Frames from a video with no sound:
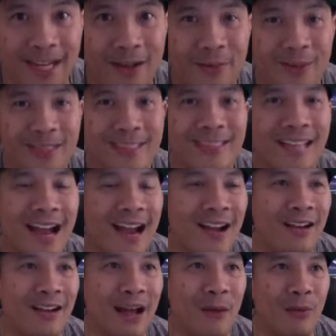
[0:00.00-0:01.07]
I was
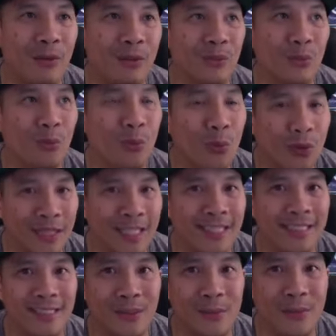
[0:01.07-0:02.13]
tired. I was working
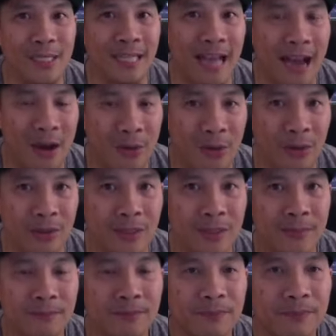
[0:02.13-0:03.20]
so many
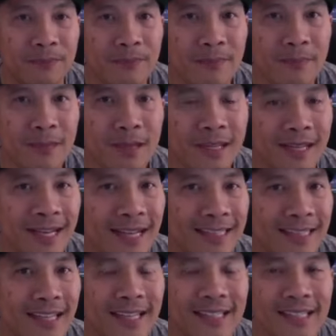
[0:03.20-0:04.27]
hours, and at
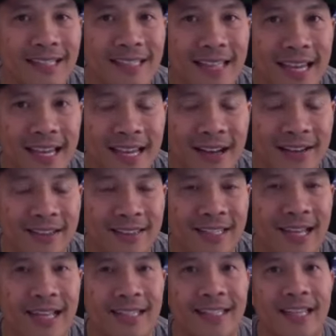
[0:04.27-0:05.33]
the end of the day, I was
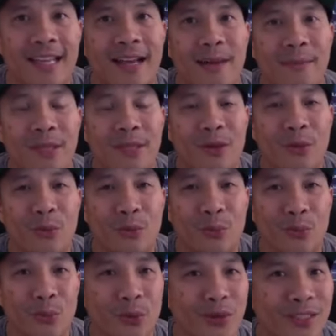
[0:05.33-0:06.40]
like, damn,
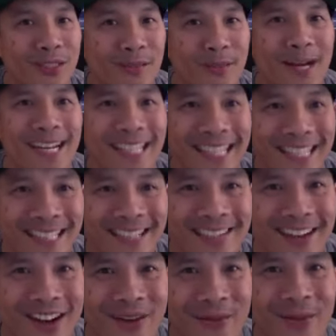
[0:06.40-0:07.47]
where's the money,
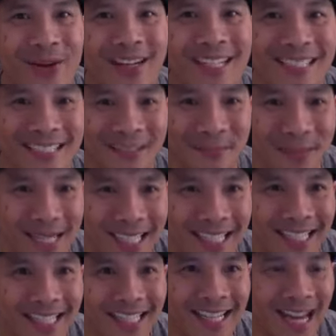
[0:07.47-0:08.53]
right? Where is the
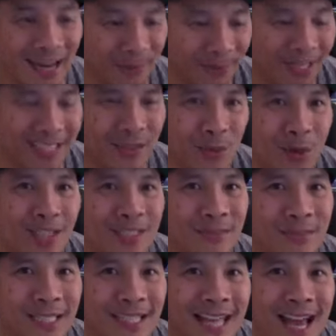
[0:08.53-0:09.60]
money? And if you guys are watching
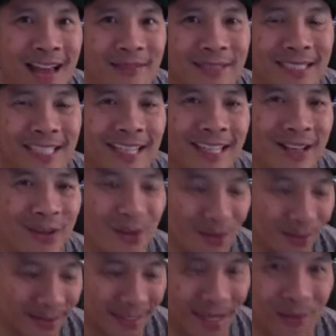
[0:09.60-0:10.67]
me live, say
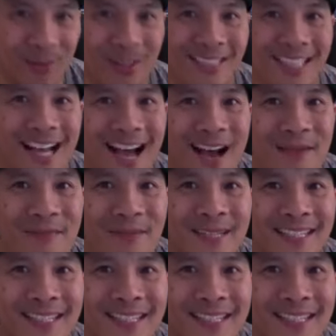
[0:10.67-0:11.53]
hello, say what's up.